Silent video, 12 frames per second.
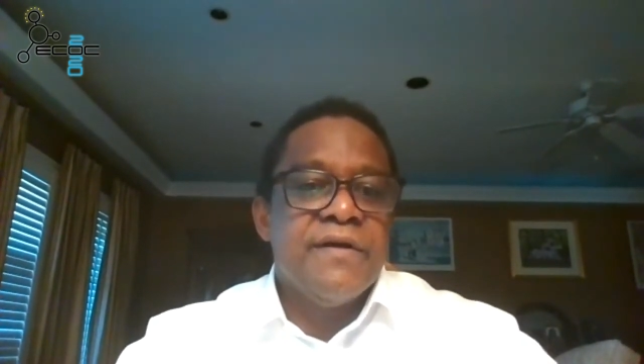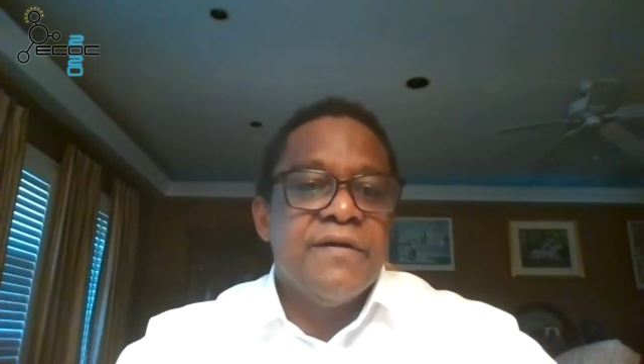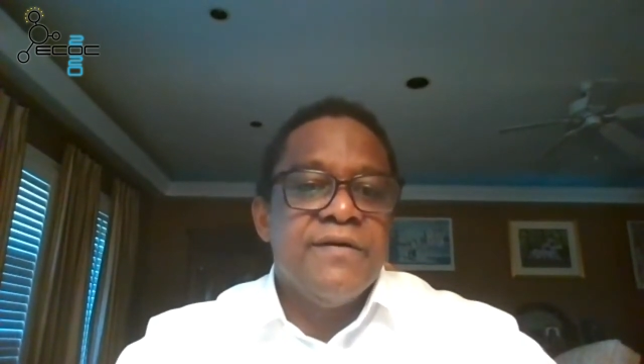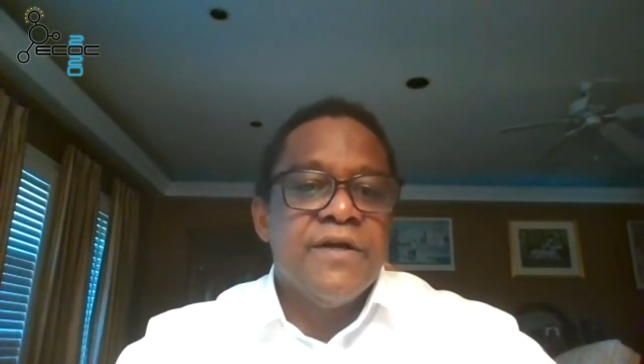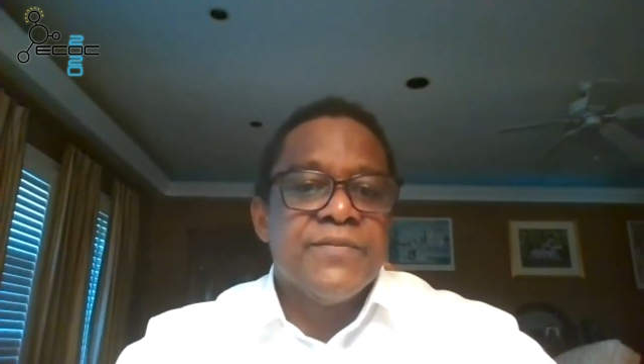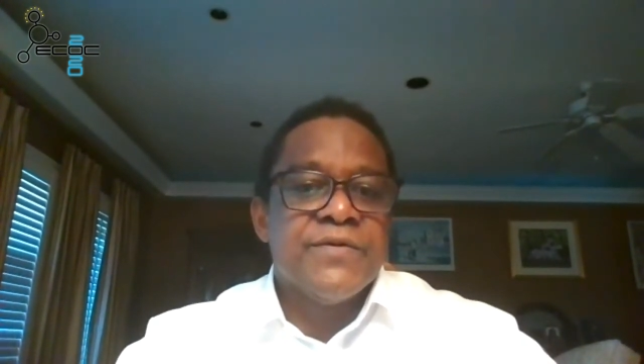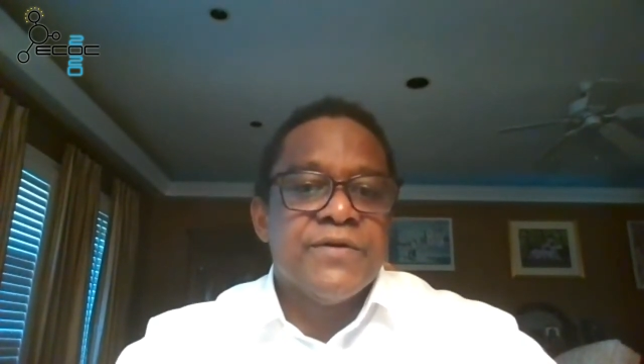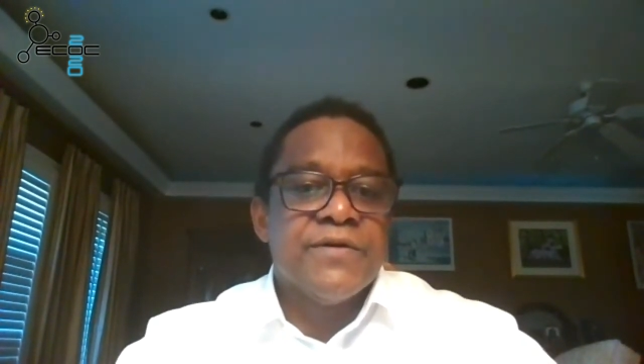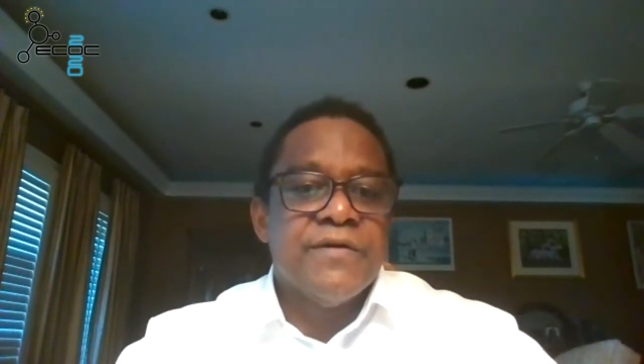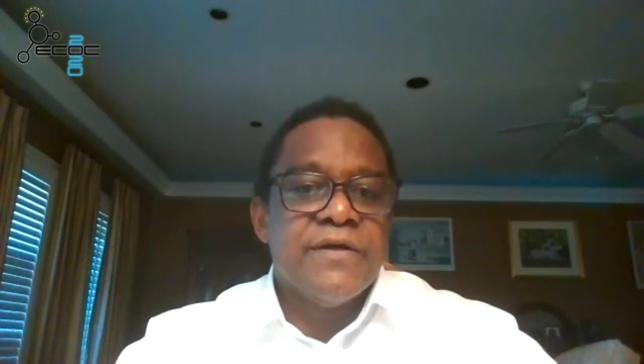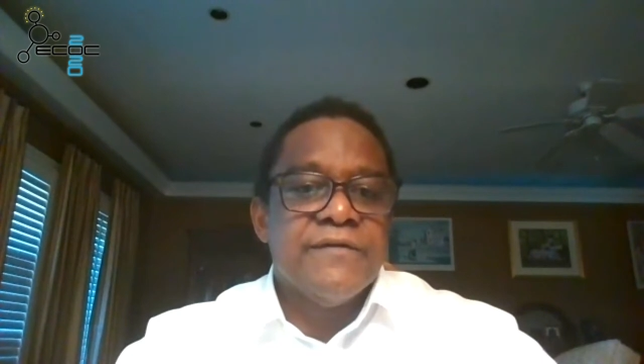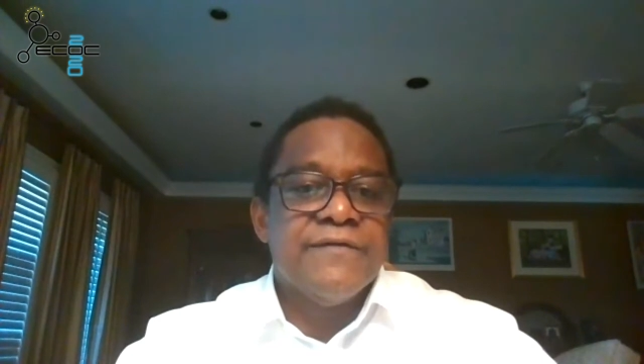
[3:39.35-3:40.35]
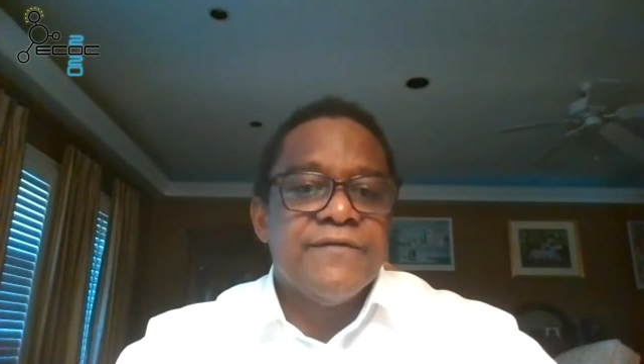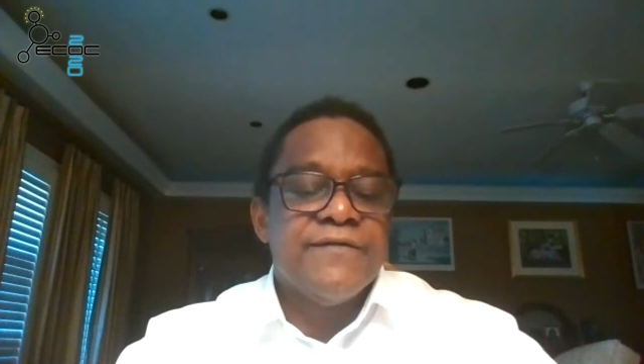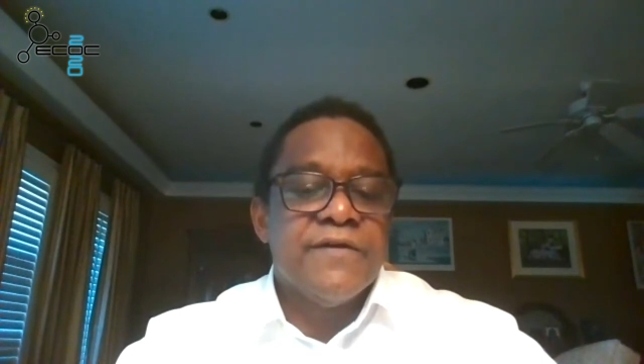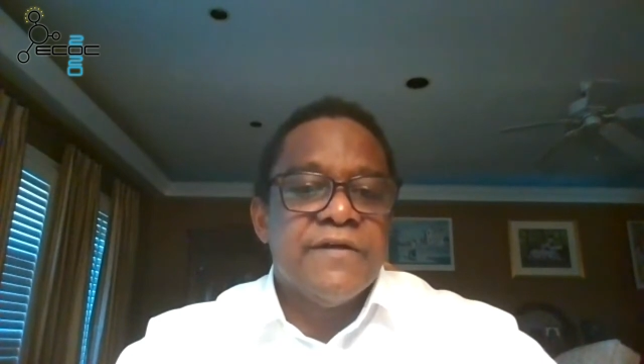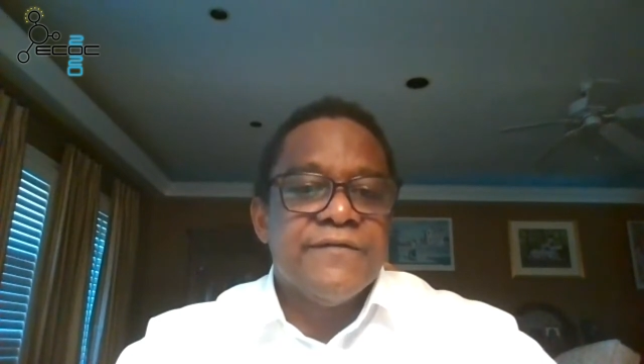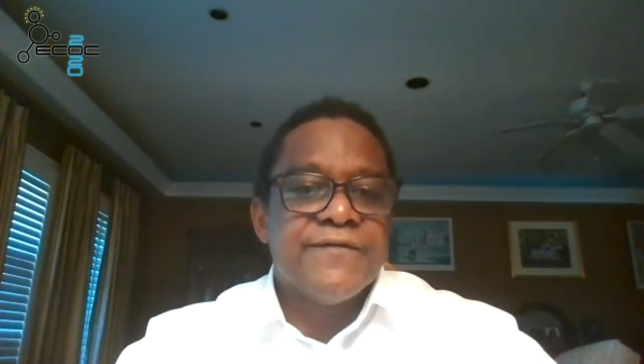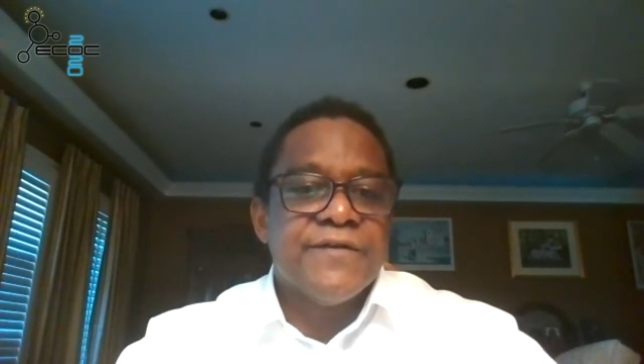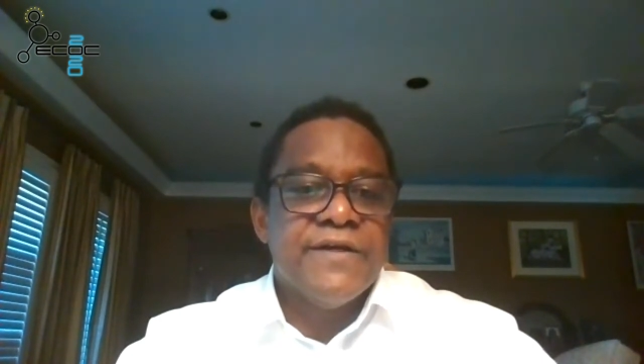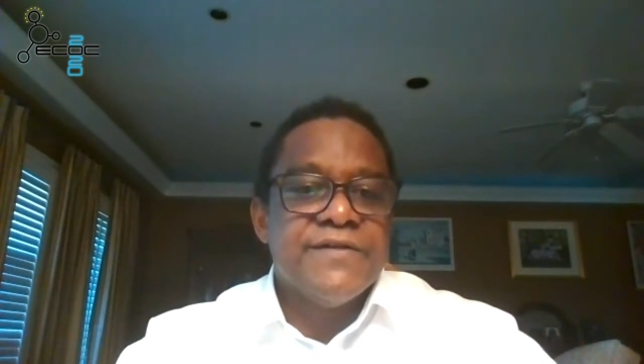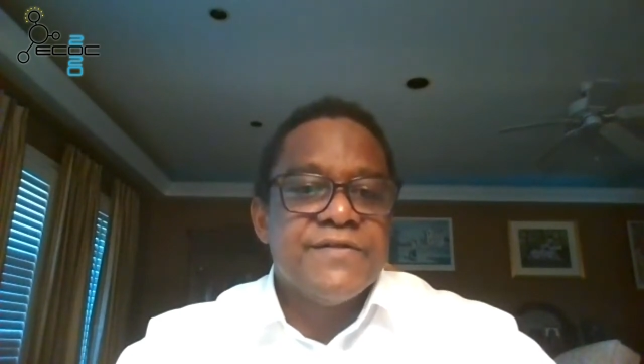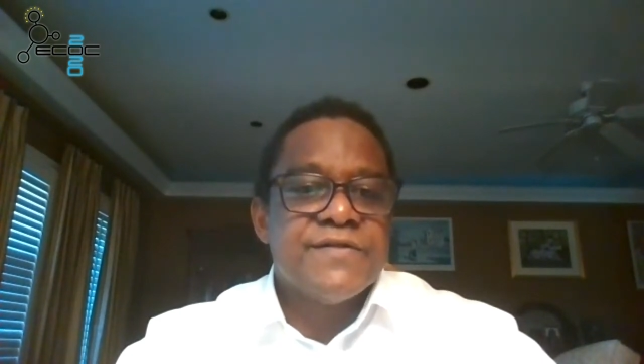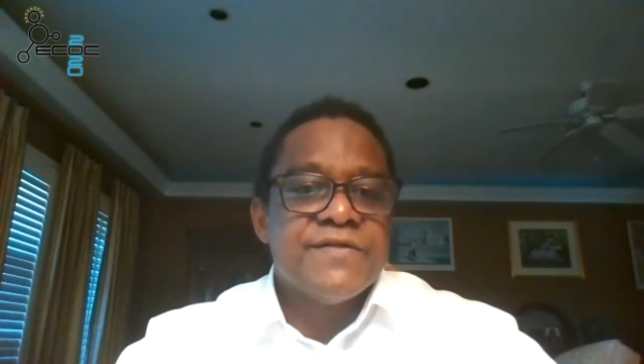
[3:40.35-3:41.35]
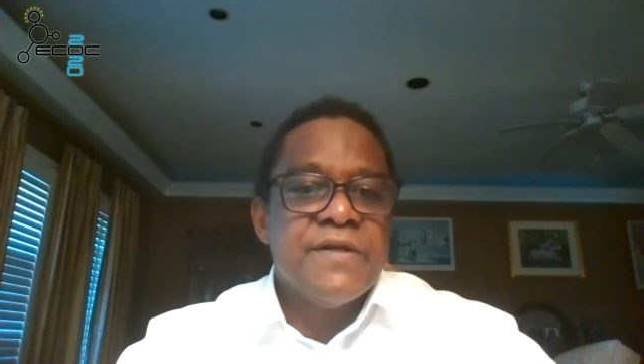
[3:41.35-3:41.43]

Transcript: on a number of, of fronts.